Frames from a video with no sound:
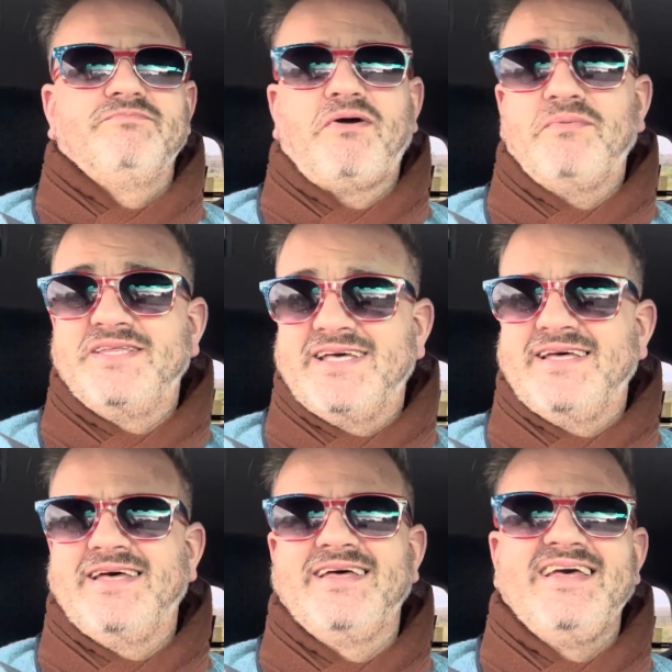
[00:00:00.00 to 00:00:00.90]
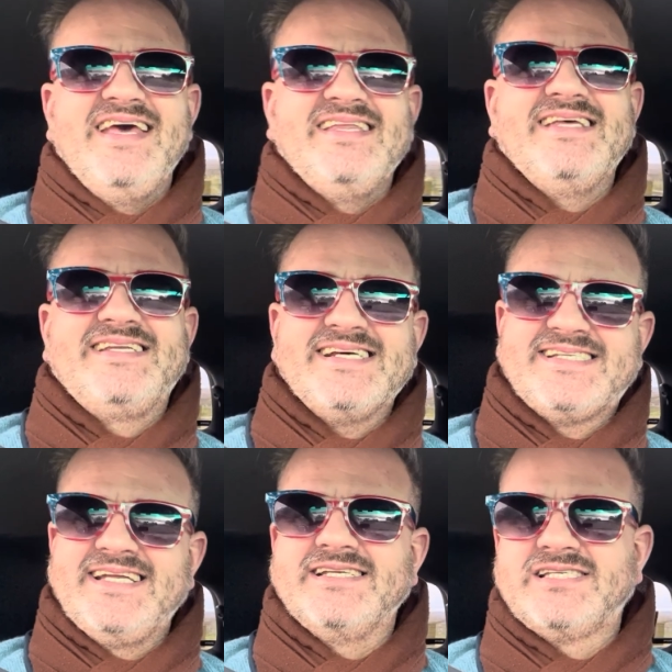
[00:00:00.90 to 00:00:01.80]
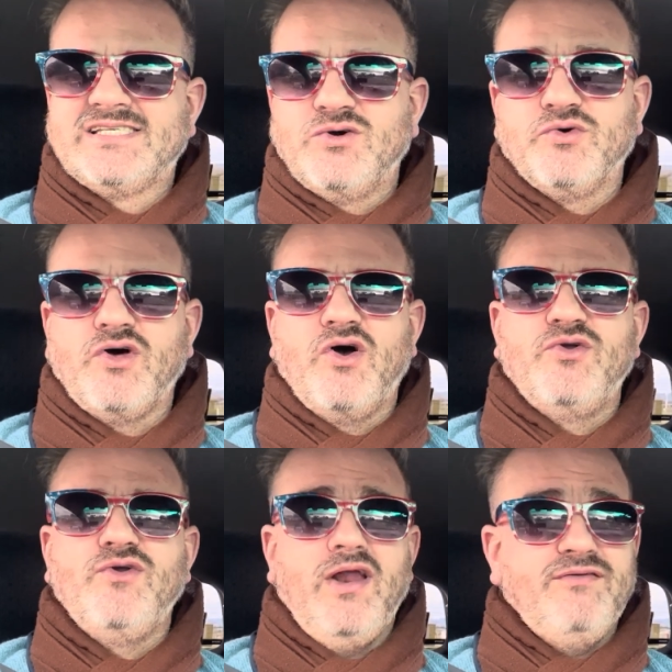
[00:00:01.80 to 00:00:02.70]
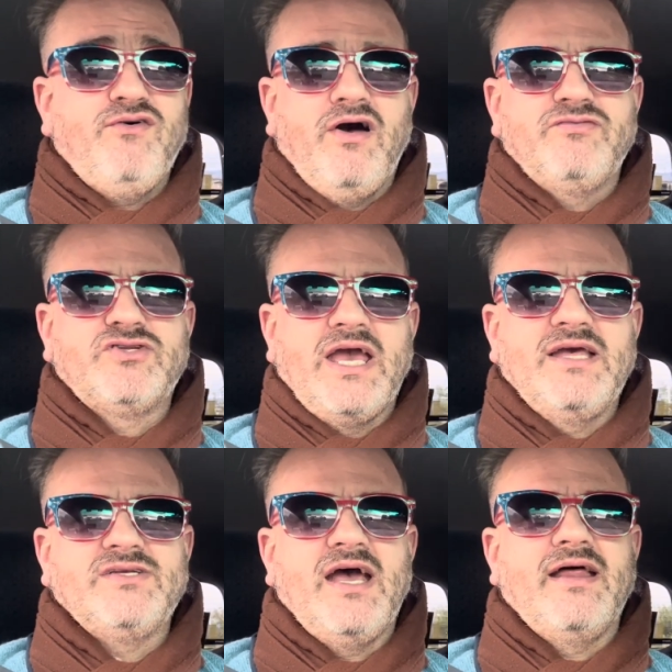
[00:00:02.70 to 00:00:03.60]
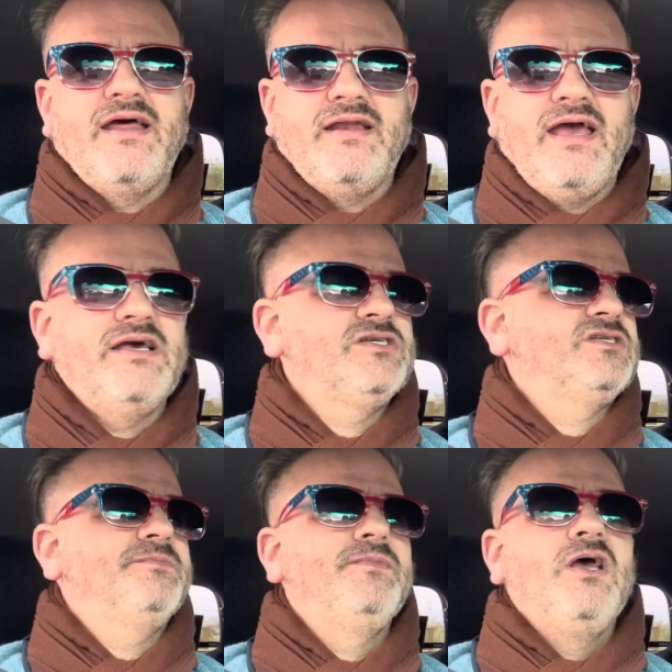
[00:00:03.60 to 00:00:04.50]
probably the distance, although 95 stands out and has